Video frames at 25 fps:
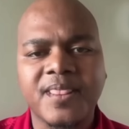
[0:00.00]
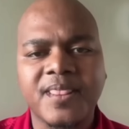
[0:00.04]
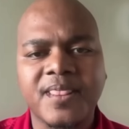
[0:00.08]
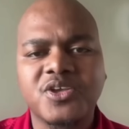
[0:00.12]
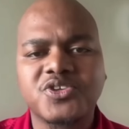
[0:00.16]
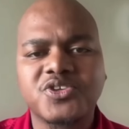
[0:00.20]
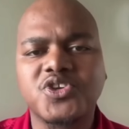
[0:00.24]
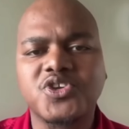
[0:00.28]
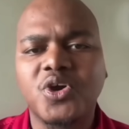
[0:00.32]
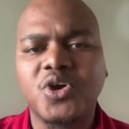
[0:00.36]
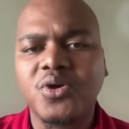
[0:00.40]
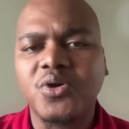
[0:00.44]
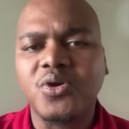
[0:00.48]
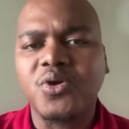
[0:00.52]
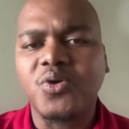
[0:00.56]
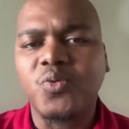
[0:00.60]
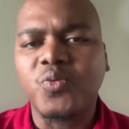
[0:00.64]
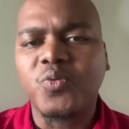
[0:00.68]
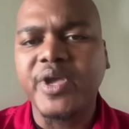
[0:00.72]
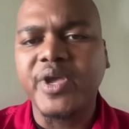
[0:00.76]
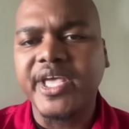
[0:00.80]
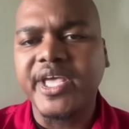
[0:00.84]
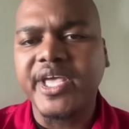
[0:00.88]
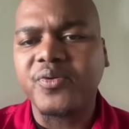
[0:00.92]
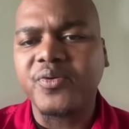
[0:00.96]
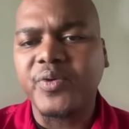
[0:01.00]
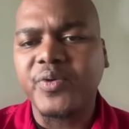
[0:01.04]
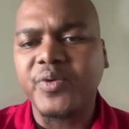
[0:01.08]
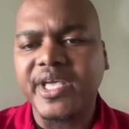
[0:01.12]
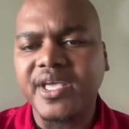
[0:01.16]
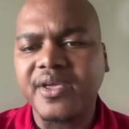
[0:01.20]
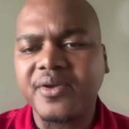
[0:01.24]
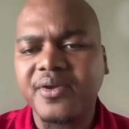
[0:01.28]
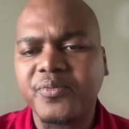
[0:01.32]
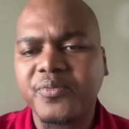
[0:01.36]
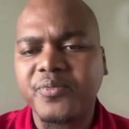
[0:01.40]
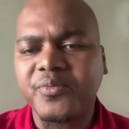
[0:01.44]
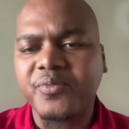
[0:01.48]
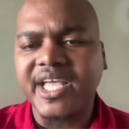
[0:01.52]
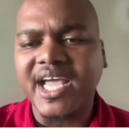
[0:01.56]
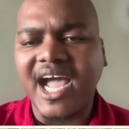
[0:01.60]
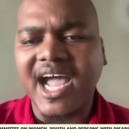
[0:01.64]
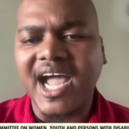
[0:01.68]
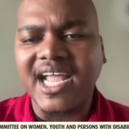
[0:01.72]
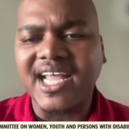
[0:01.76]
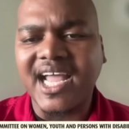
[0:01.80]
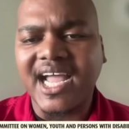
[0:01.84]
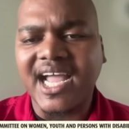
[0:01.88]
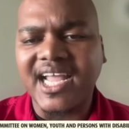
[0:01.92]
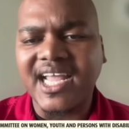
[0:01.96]
So
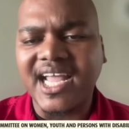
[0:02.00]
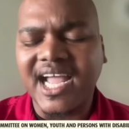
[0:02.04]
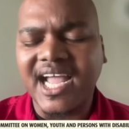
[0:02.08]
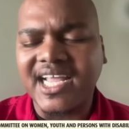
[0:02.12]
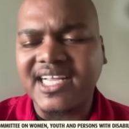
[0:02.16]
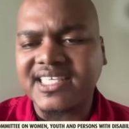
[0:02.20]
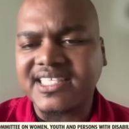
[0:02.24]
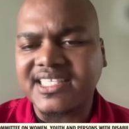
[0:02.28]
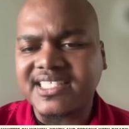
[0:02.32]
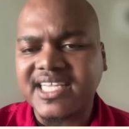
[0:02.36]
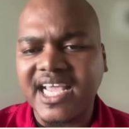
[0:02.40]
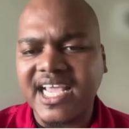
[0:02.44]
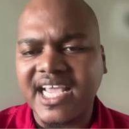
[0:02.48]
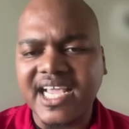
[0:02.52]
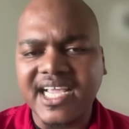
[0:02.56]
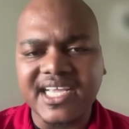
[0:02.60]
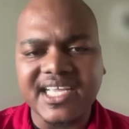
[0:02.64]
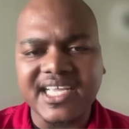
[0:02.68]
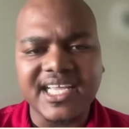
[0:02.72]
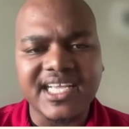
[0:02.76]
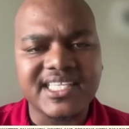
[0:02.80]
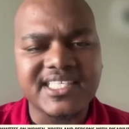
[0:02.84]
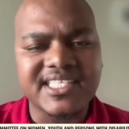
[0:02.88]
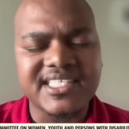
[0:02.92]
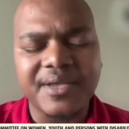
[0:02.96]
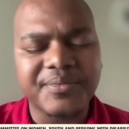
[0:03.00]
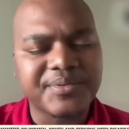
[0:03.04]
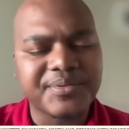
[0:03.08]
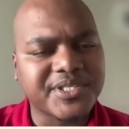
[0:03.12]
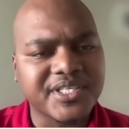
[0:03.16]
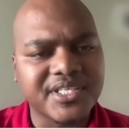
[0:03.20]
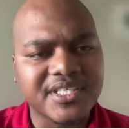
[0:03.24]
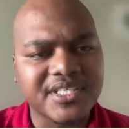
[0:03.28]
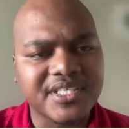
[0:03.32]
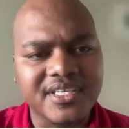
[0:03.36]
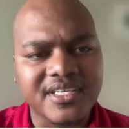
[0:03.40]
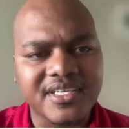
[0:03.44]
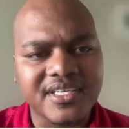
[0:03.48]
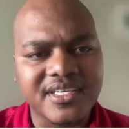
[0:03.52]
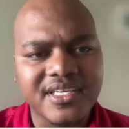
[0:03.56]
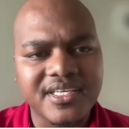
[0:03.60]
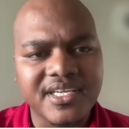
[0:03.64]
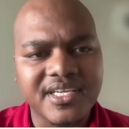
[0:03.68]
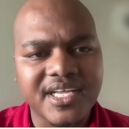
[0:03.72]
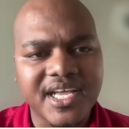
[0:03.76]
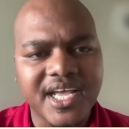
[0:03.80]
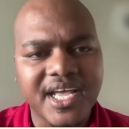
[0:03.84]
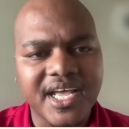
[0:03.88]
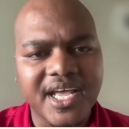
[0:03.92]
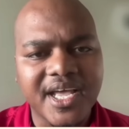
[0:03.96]
I take exception,
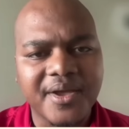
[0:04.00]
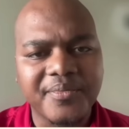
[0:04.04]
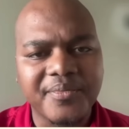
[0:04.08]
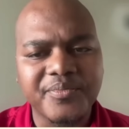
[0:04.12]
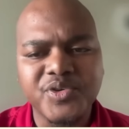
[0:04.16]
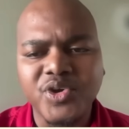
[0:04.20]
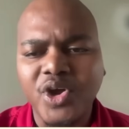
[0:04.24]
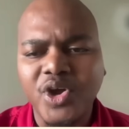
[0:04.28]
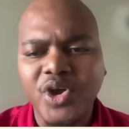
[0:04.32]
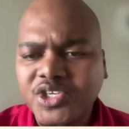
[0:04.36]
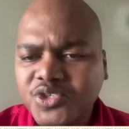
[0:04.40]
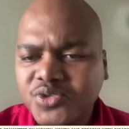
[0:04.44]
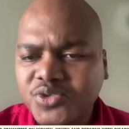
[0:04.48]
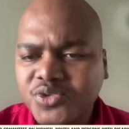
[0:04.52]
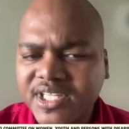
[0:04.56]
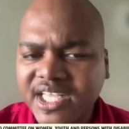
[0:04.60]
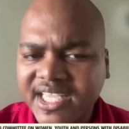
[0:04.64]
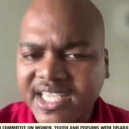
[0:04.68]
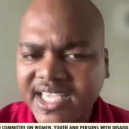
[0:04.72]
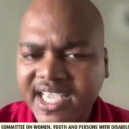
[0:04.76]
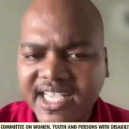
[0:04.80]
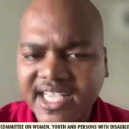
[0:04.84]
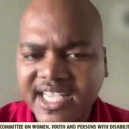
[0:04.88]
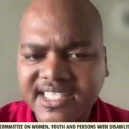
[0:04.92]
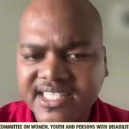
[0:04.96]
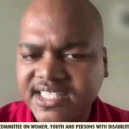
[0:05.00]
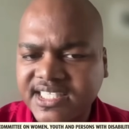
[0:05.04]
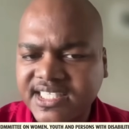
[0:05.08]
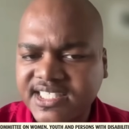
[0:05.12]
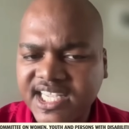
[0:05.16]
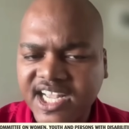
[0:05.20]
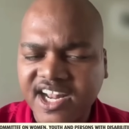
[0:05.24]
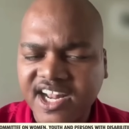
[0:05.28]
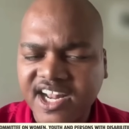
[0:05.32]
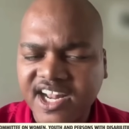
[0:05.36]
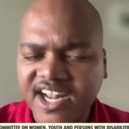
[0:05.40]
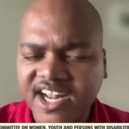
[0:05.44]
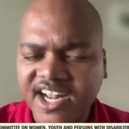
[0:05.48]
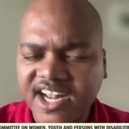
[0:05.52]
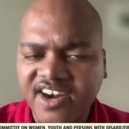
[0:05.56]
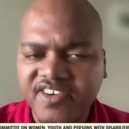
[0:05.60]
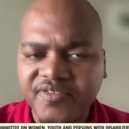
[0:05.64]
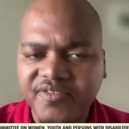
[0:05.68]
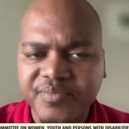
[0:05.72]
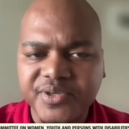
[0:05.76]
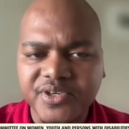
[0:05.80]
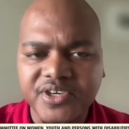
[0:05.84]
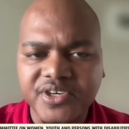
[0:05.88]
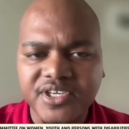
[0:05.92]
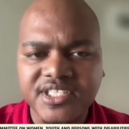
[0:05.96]
not to the case itself,
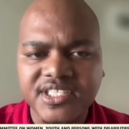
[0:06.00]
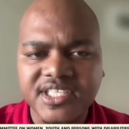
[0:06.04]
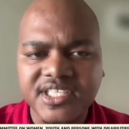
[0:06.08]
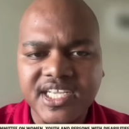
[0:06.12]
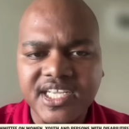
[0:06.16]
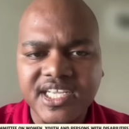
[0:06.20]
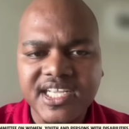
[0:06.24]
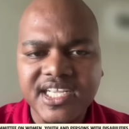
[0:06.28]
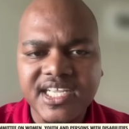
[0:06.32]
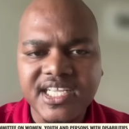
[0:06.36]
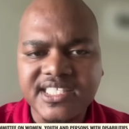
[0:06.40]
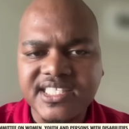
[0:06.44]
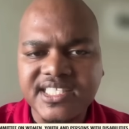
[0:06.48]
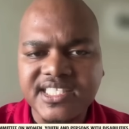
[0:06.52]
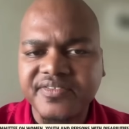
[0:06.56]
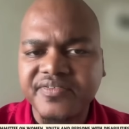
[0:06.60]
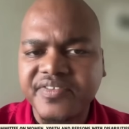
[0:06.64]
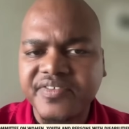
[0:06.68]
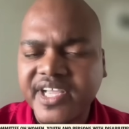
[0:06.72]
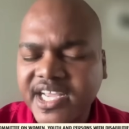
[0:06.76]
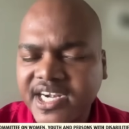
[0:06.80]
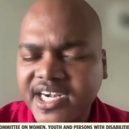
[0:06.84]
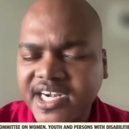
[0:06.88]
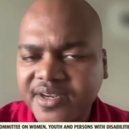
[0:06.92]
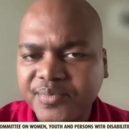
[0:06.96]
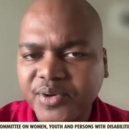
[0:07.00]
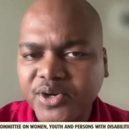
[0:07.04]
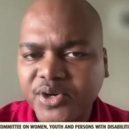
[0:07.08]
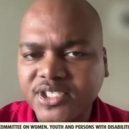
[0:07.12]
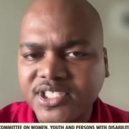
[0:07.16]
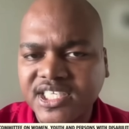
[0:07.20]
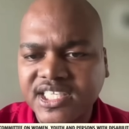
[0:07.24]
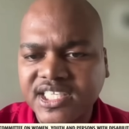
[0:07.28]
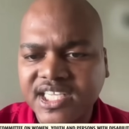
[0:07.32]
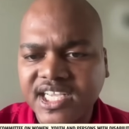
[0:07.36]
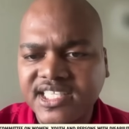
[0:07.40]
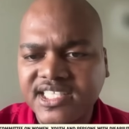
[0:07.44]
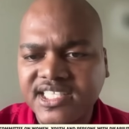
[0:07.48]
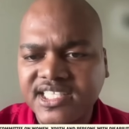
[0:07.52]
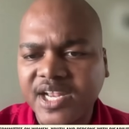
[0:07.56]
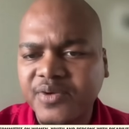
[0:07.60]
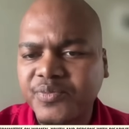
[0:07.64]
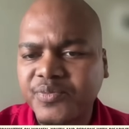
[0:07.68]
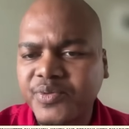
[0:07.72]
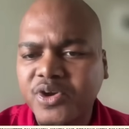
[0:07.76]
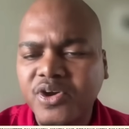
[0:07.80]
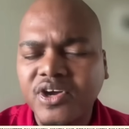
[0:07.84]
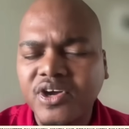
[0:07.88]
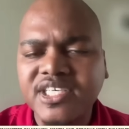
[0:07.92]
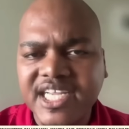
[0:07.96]
because it's a very important case and we
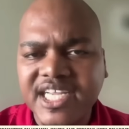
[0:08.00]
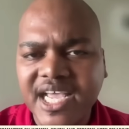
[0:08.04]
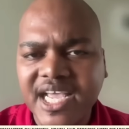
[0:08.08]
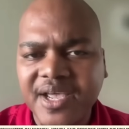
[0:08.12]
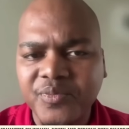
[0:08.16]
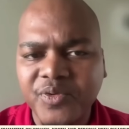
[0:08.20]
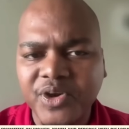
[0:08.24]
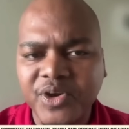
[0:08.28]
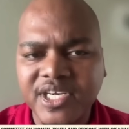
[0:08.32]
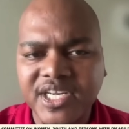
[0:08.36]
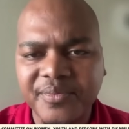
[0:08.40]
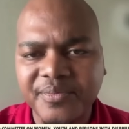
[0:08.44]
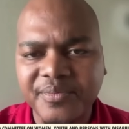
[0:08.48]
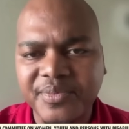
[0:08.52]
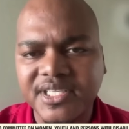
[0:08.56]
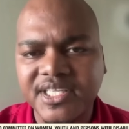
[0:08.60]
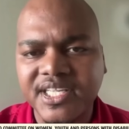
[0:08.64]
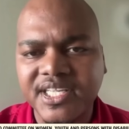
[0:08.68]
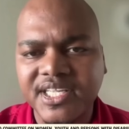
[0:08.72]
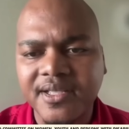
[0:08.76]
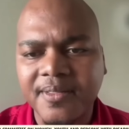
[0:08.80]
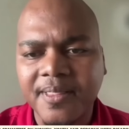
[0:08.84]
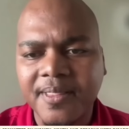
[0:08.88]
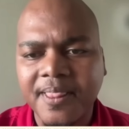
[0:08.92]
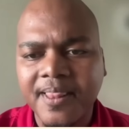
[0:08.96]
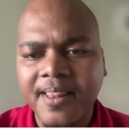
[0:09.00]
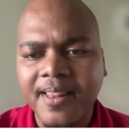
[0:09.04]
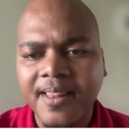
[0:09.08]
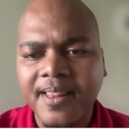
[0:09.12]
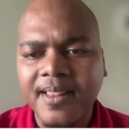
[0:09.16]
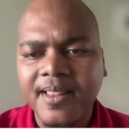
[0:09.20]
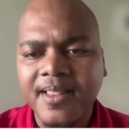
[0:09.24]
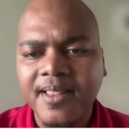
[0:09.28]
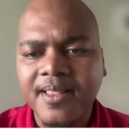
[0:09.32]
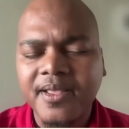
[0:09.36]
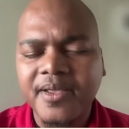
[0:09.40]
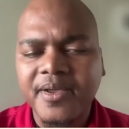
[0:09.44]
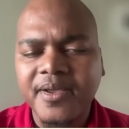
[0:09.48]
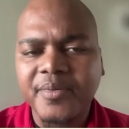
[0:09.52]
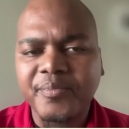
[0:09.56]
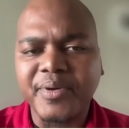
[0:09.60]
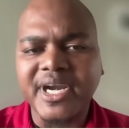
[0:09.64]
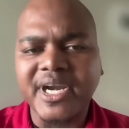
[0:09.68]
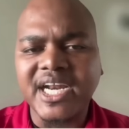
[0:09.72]
condemn what happened there. But I